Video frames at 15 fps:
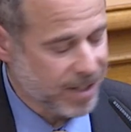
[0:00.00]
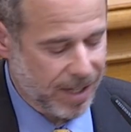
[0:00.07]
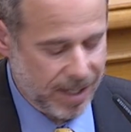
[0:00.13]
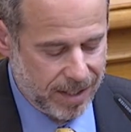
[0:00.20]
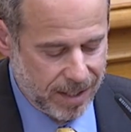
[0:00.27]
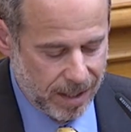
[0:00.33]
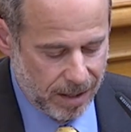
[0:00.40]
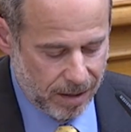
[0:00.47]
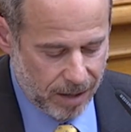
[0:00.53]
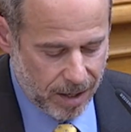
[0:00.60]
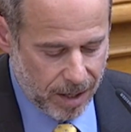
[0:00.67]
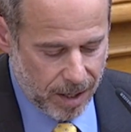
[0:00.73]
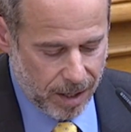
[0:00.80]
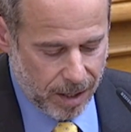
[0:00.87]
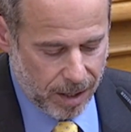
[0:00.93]
that
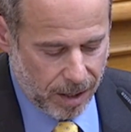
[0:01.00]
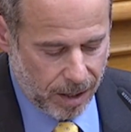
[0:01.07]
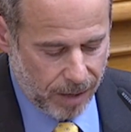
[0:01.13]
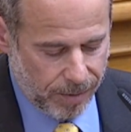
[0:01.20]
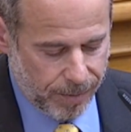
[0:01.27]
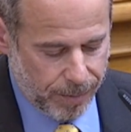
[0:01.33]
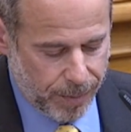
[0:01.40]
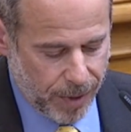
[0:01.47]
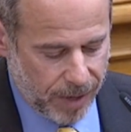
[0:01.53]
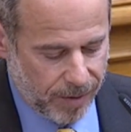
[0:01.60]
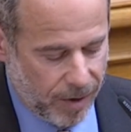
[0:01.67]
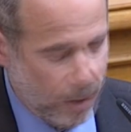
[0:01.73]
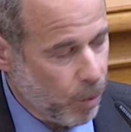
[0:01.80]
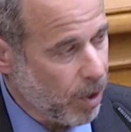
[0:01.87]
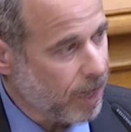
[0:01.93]
are part of
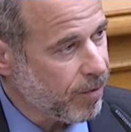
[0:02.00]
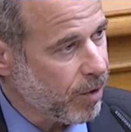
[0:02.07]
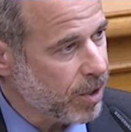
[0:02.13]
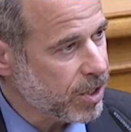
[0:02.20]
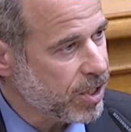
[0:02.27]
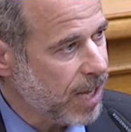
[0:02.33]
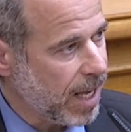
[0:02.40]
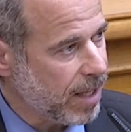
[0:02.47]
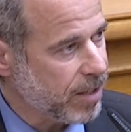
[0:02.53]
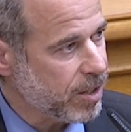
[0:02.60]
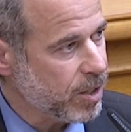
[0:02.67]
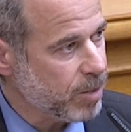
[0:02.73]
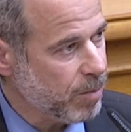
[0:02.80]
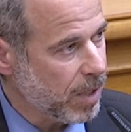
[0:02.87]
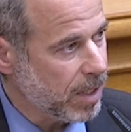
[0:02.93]
our workforce
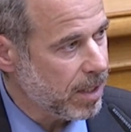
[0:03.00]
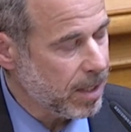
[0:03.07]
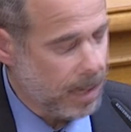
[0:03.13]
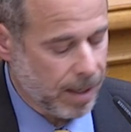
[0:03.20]
challenges, but